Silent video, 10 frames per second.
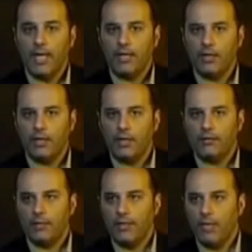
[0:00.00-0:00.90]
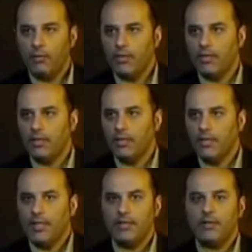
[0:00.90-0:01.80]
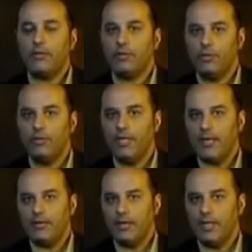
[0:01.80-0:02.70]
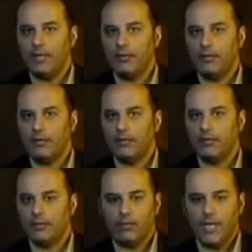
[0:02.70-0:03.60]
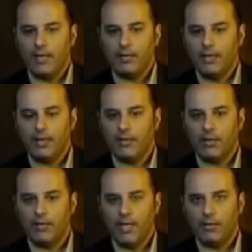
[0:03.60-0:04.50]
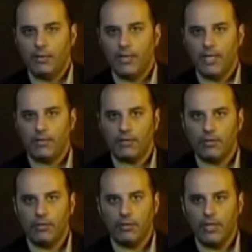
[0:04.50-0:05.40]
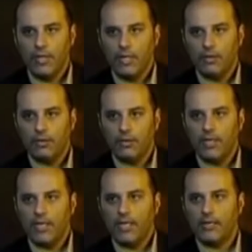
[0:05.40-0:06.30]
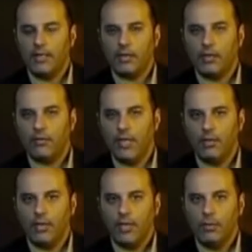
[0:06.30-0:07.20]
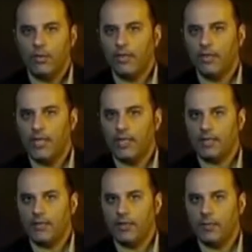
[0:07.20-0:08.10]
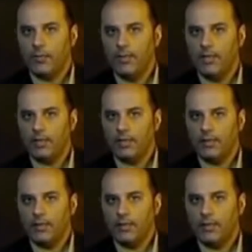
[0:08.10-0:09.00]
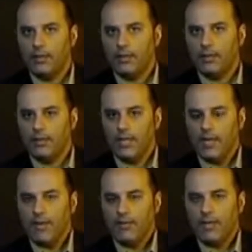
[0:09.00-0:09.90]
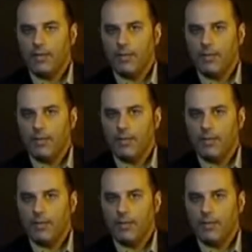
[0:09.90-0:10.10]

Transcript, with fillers: and cut off from that which is his true destiny. You can't tinker around with a natural order, and you certainly can't tinker around with the genetics of a human being and have everything